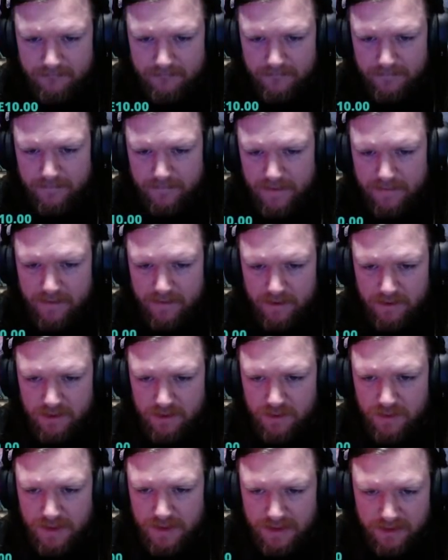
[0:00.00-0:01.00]
Maybe I
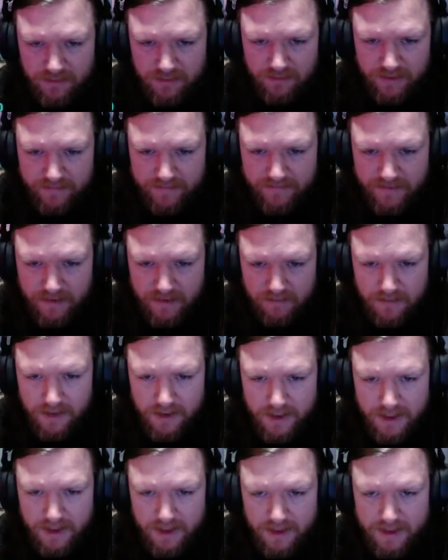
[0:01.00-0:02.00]
do need to refit
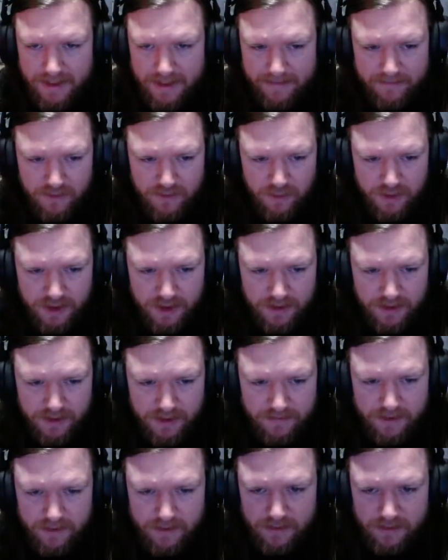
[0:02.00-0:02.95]
my capital ships.